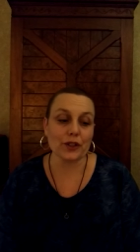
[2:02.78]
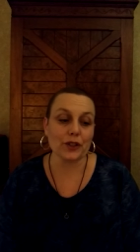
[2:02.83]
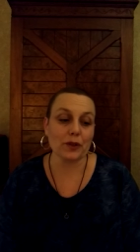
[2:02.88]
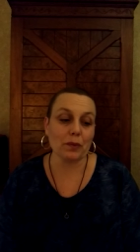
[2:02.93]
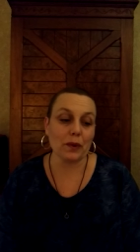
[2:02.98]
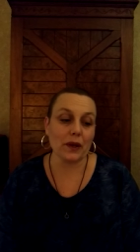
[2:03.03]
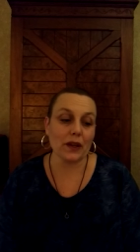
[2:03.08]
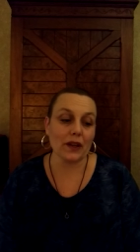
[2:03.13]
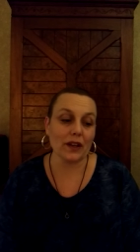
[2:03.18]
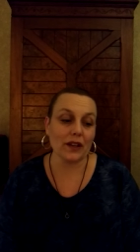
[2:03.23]

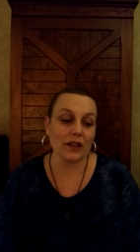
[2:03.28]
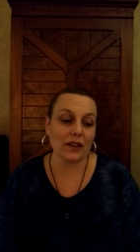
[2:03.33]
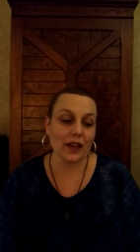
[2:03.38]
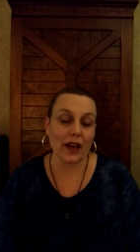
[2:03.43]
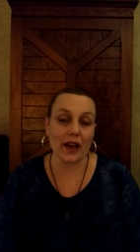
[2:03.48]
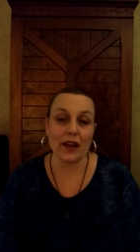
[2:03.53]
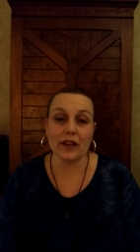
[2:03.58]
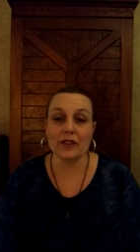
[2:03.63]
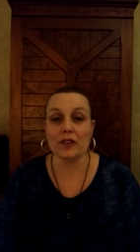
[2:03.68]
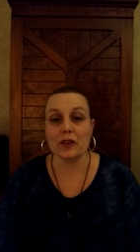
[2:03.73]
should be in the
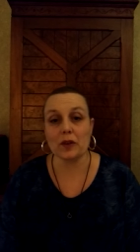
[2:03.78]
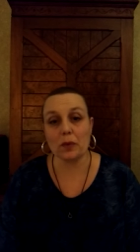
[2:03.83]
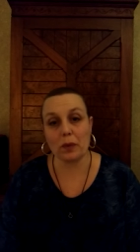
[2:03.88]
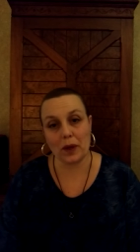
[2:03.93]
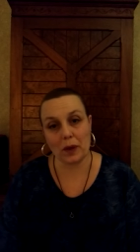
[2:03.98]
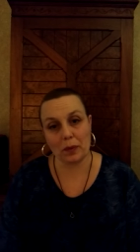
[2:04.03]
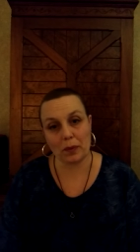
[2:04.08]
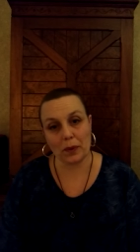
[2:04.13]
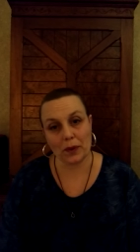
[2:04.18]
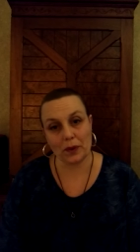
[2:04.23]
hands of the
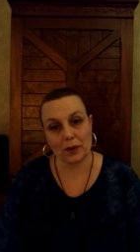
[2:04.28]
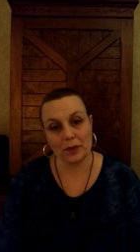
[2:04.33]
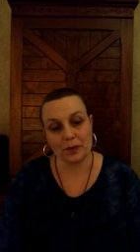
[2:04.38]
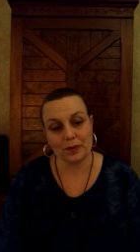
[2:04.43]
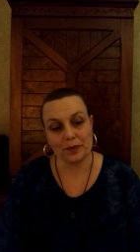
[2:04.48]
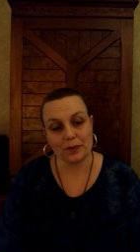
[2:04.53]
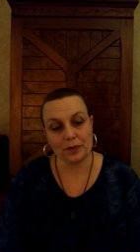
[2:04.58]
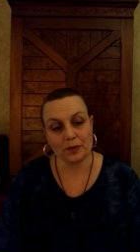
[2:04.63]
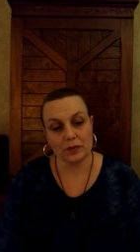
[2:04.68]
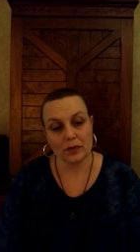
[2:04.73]
people,
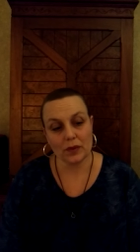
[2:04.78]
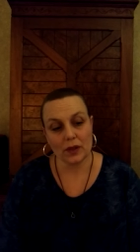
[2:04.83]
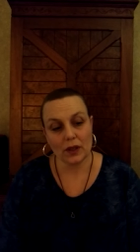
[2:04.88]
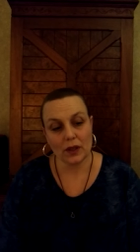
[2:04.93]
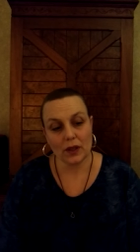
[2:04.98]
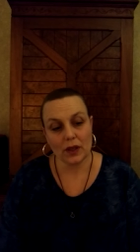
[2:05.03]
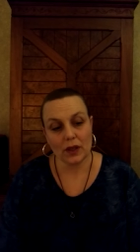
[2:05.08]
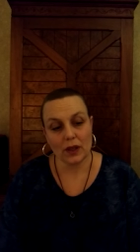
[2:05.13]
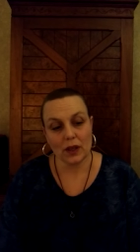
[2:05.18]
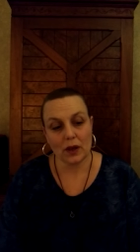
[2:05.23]

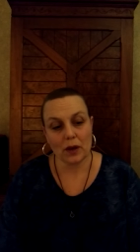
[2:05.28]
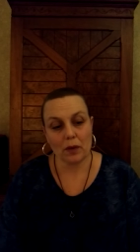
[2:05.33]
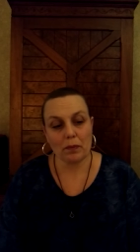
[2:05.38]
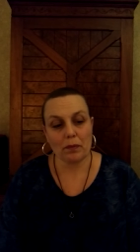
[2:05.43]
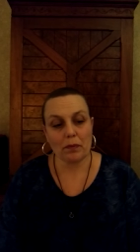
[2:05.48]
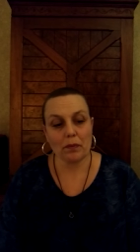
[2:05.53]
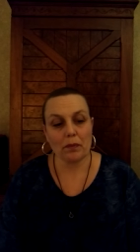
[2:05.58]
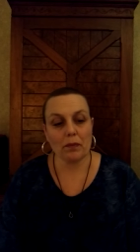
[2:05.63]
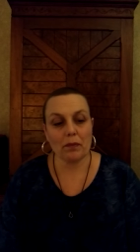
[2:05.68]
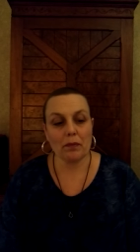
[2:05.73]

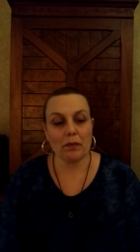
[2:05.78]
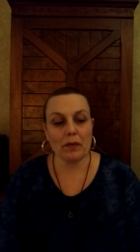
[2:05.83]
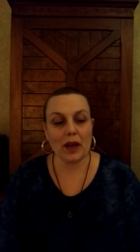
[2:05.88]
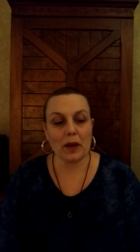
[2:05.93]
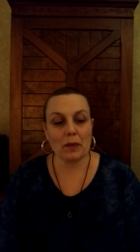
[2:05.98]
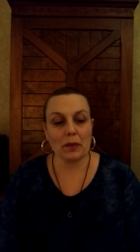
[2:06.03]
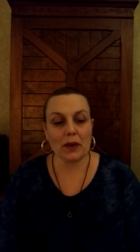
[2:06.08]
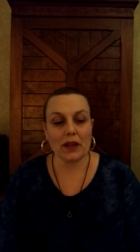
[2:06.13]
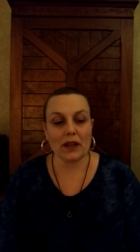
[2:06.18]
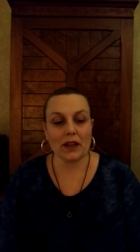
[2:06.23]

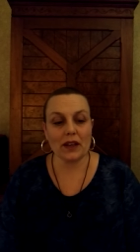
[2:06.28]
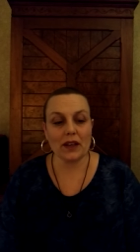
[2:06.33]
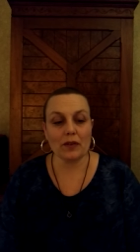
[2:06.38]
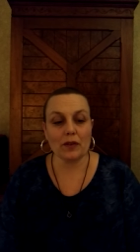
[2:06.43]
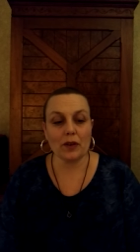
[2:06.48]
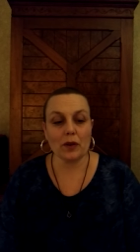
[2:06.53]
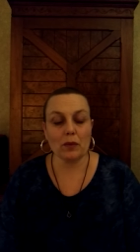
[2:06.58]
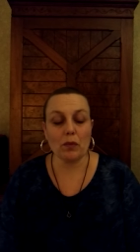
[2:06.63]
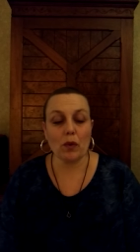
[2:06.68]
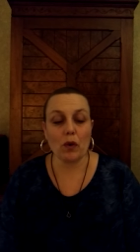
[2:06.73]
maybe
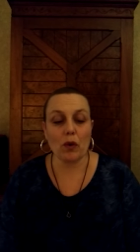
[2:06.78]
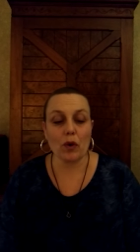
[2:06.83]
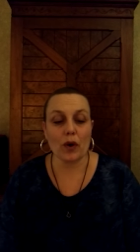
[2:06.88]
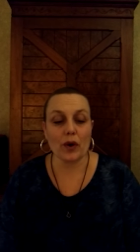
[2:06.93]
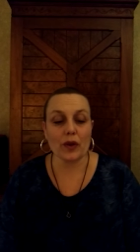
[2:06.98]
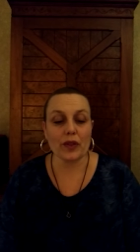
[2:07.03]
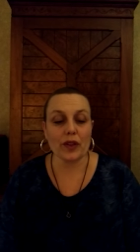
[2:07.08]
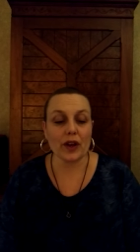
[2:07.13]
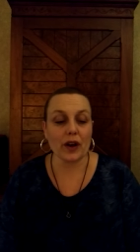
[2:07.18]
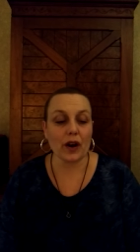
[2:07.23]
even
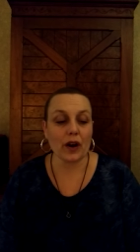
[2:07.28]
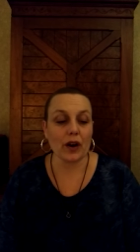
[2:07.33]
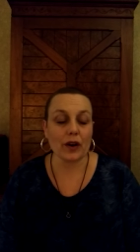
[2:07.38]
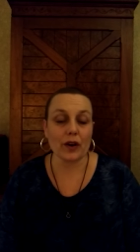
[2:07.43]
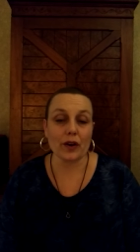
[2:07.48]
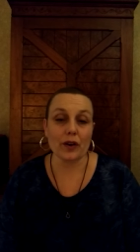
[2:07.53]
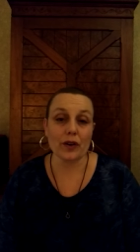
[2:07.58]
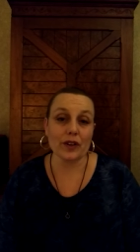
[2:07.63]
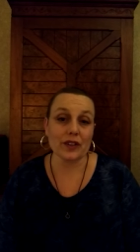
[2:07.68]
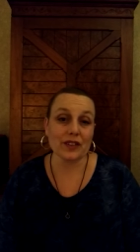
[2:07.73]
more than our
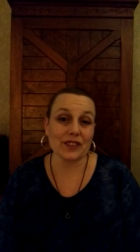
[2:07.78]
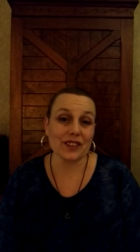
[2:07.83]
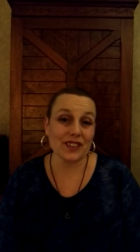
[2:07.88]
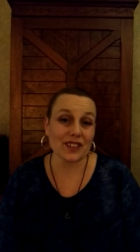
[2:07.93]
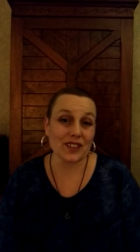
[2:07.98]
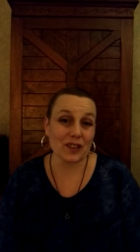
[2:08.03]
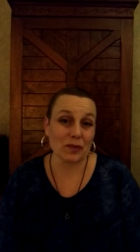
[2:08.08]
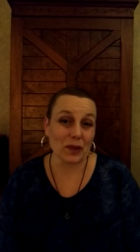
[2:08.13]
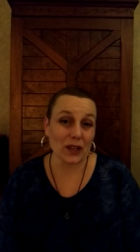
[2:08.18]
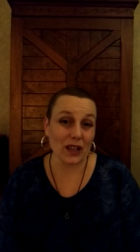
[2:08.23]
current
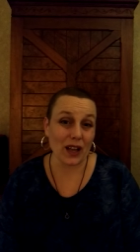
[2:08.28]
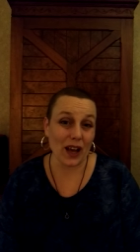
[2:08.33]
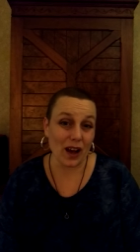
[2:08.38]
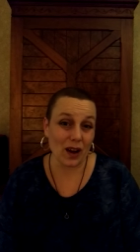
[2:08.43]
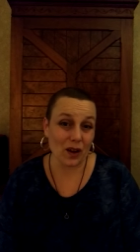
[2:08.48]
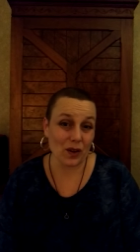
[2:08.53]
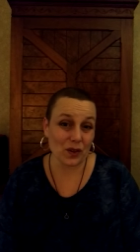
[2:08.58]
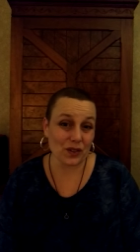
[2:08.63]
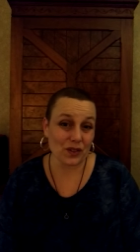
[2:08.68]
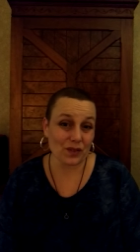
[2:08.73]
system
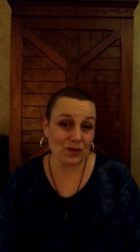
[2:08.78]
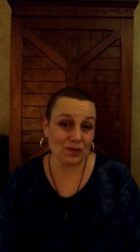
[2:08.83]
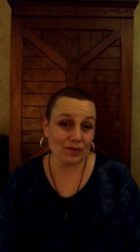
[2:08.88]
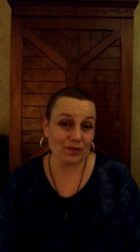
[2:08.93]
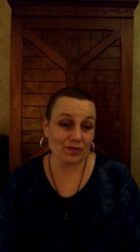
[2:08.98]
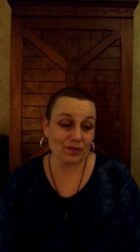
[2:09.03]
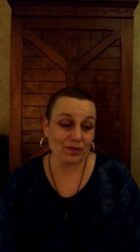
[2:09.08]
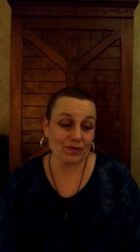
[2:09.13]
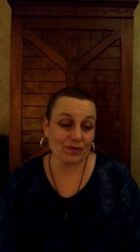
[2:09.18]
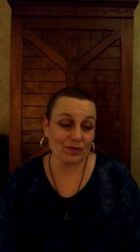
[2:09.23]
allows.
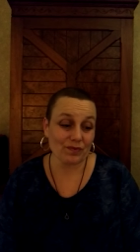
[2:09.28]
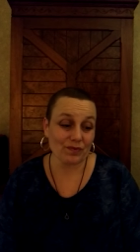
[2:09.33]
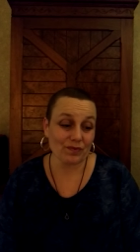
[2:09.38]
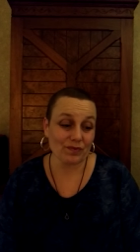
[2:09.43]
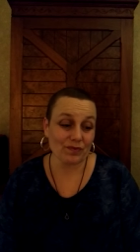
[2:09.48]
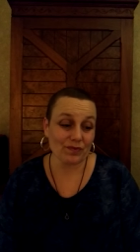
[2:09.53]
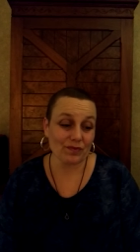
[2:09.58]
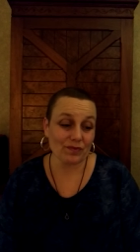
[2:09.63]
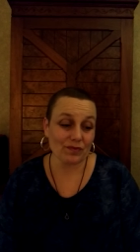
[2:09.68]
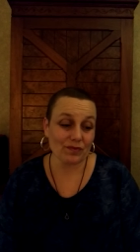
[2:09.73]

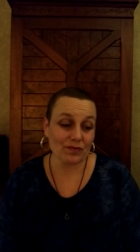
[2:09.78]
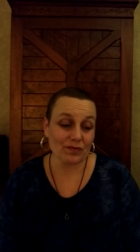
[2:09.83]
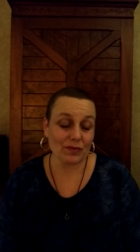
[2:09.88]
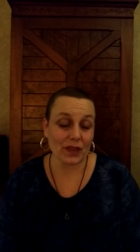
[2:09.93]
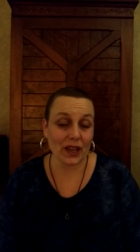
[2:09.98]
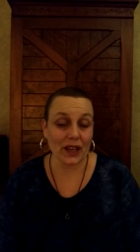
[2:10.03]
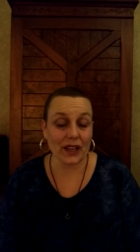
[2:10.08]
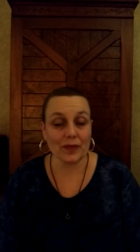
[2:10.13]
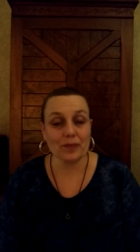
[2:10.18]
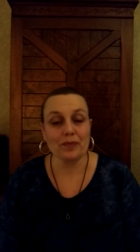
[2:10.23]

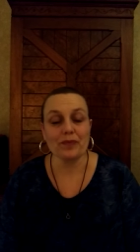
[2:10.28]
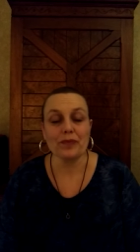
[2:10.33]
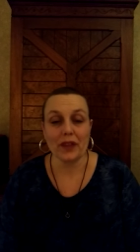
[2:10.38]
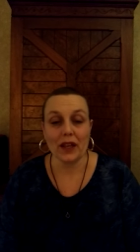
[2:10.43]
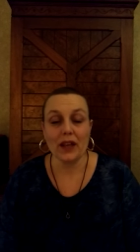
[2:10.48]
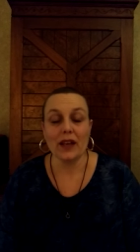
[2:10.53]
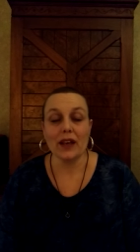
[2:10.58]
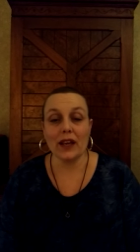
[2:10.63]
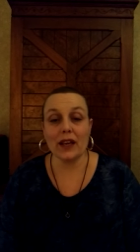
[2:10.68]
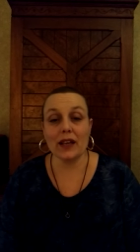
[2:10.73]
But
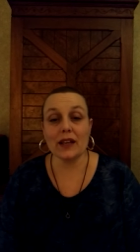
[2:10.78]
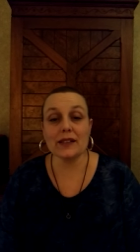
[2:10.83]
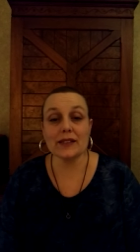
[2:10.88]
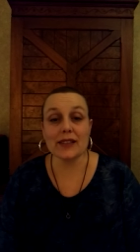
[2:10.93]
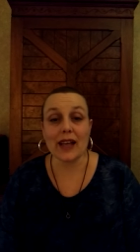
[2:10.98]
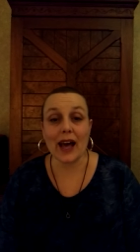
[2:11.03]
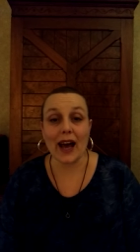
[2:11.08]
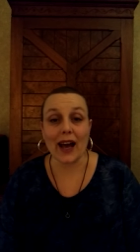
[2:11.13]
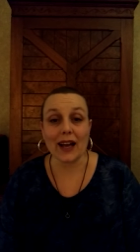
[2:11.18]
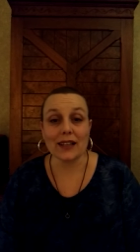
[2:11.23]
it is
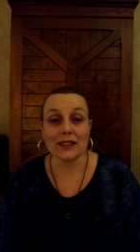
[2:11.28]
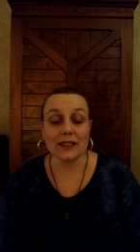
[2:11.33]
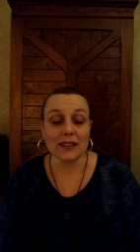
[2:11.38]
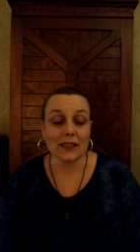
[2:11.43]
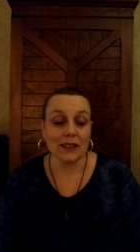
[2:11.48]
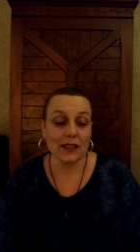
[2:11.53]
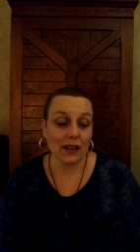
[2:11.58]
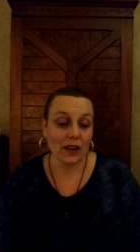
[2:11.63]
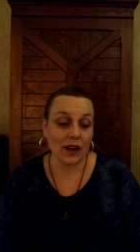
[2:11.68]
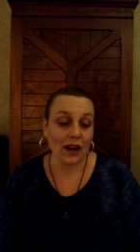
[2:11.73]
that,
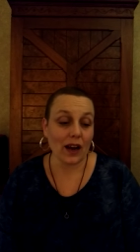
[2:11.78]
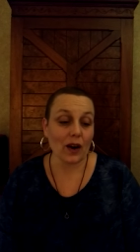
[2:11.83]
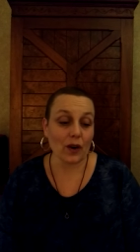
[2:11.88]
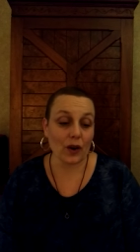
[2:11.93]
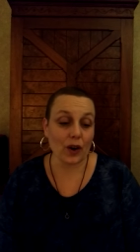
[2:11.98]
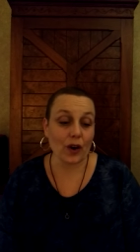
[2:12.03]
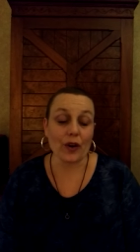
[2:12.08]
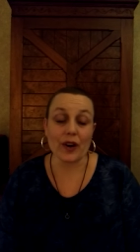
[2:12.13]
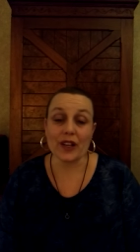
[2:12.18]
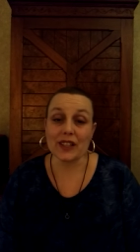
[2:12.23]
our
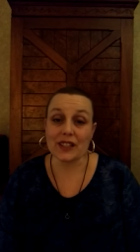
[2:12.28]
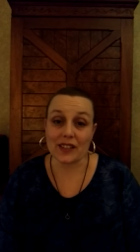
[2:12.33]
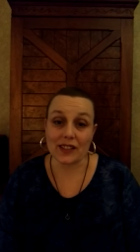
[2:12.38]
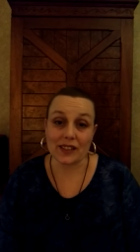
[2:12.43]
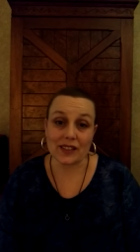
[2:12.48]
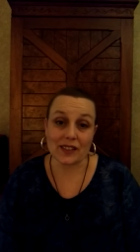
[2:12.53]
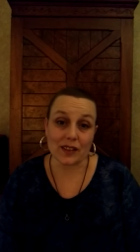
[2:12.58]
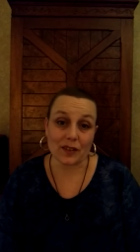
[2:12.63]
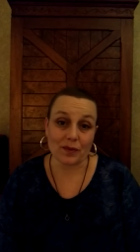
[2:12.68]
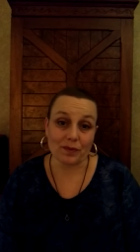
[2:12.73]
current
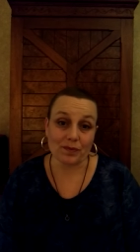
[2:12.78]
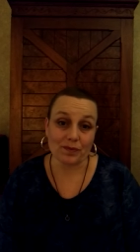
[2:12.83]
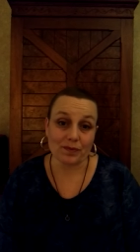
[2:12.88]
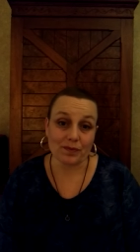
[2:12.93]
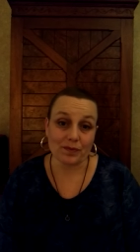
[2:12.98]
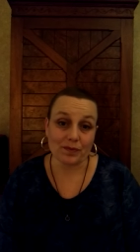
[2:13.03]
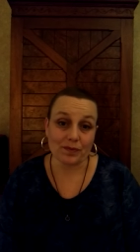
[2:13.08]
system.